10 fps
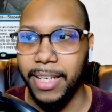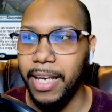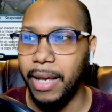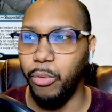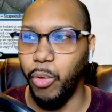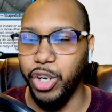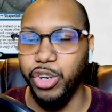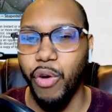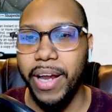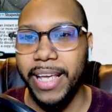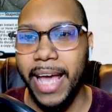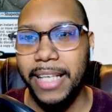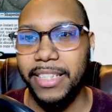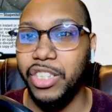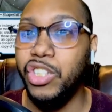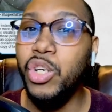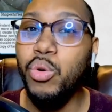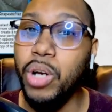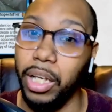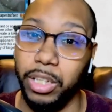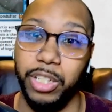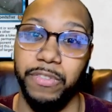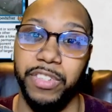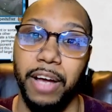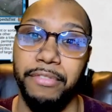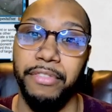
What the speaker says: When you're trying to cast 2 colors of stuff,